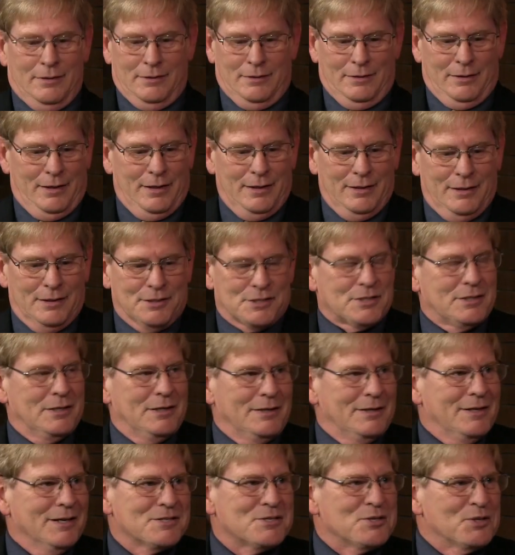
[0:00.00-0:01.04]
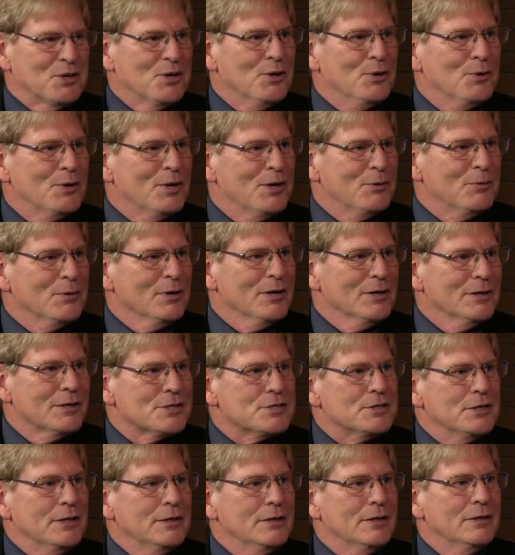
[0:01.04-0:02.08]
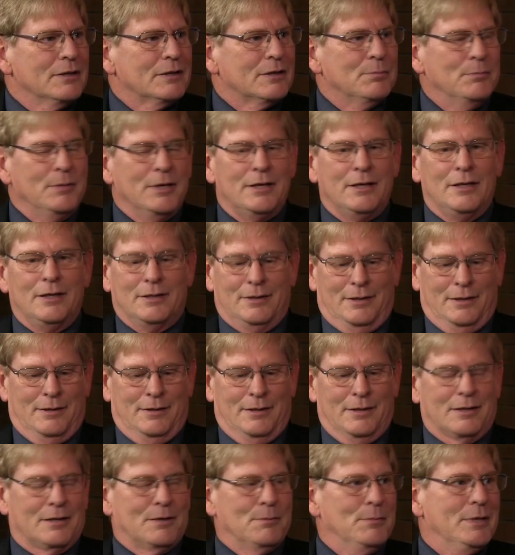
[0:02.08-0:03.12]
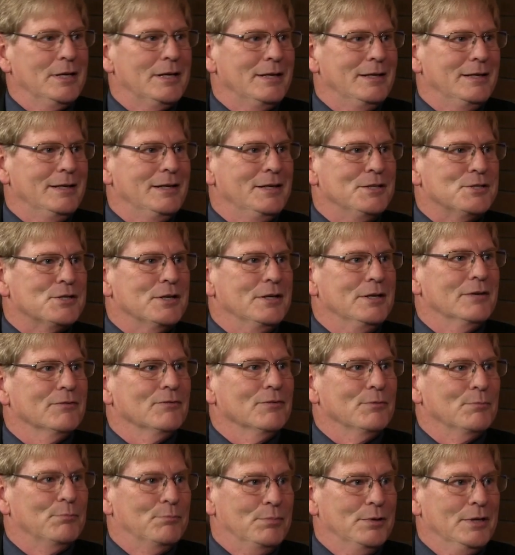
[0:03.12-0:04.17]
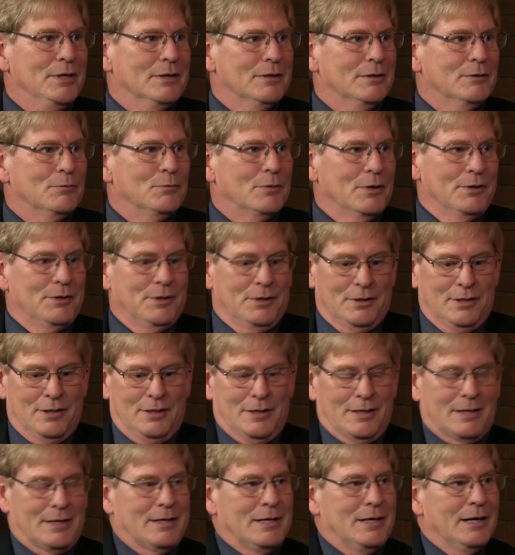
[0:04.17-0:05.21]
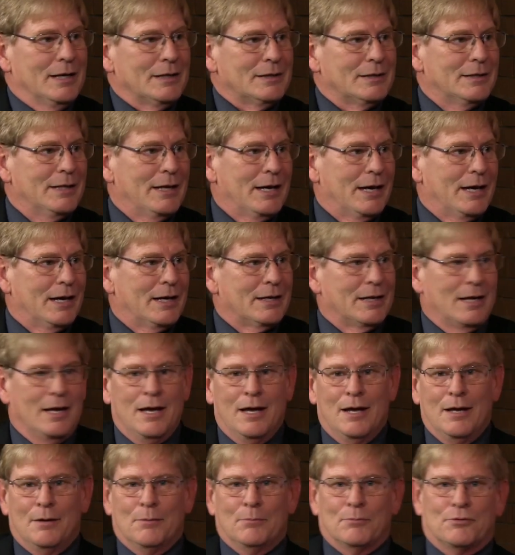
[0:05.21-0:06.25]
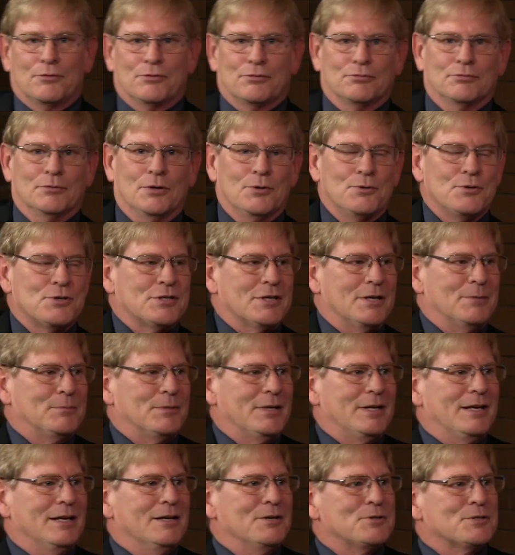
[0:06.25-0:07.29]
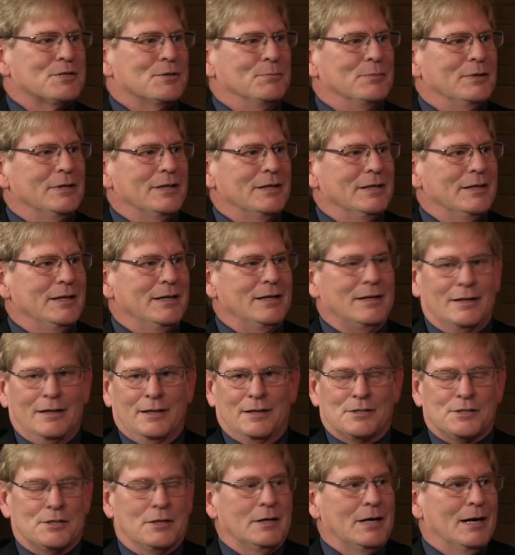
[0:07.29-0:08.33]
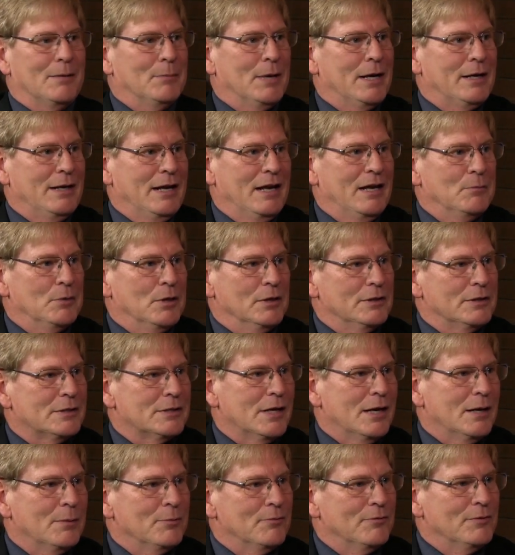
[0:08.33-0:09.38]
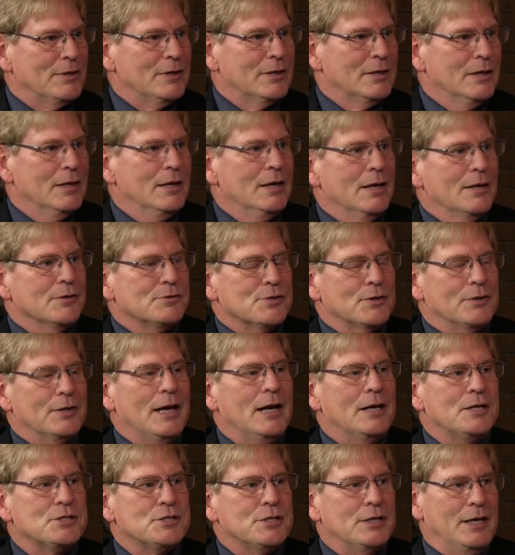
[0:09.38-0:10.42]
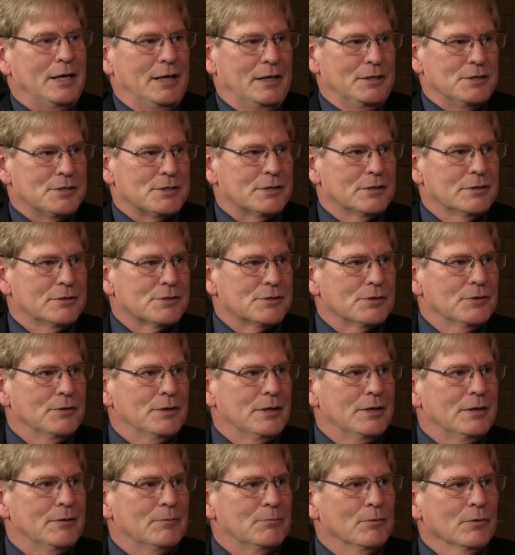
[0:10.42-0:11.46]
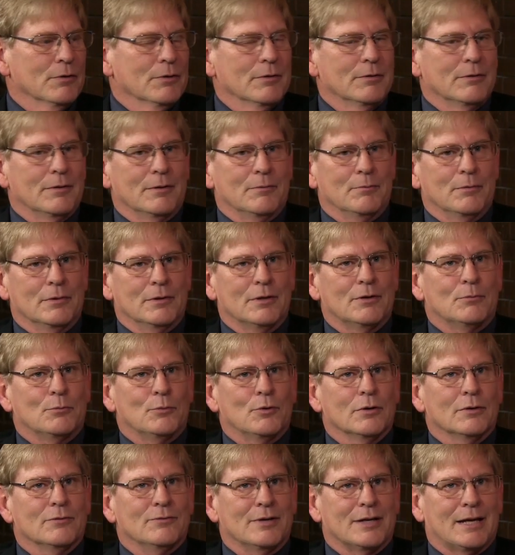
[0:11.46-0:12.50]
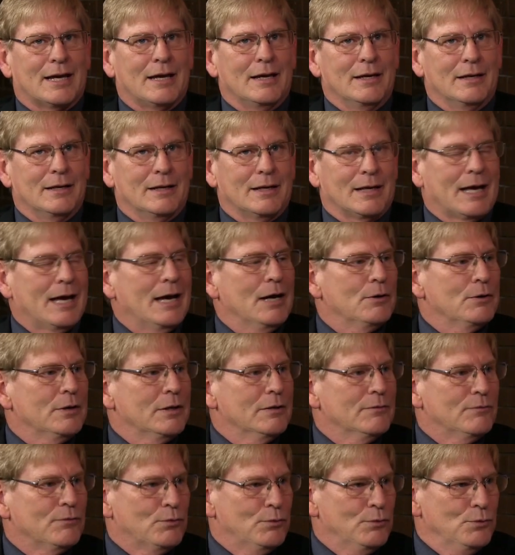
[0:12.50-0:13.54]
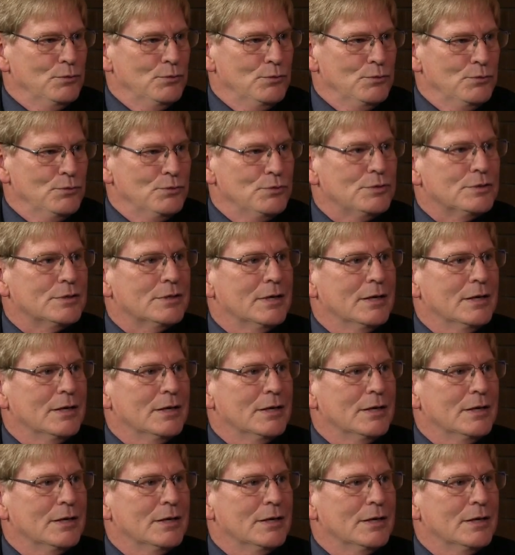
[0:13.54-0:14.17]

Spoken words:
and it doesn't go anywhere. It's sitting in the committee, and the committee needs a different bill where they're going to gut that, throw something else completely in it. It's still got my name on the top of it. So that changed so that we're a little more of an accounting of who's